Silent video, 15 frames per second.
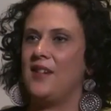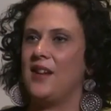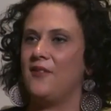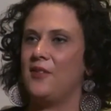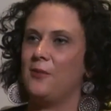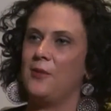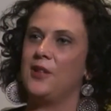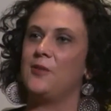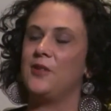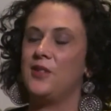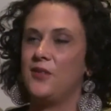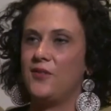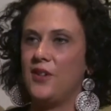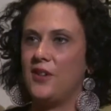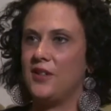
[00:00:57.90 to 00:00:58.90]
never worked with
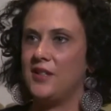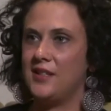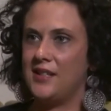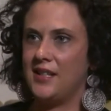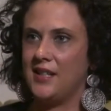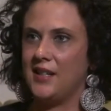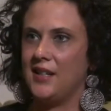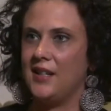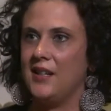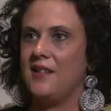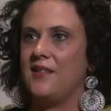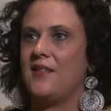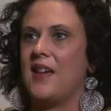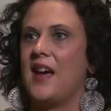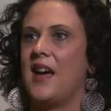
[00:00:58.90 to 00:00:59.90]
a
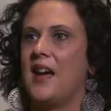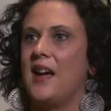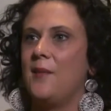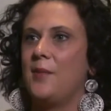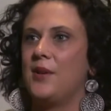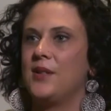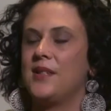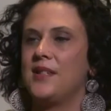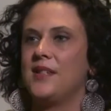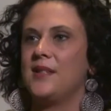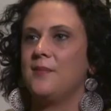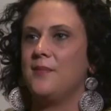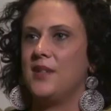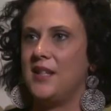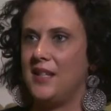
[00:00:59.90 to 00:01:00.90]
volunteer that puts
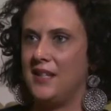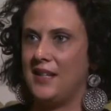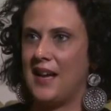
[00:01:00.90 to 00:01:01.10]
as many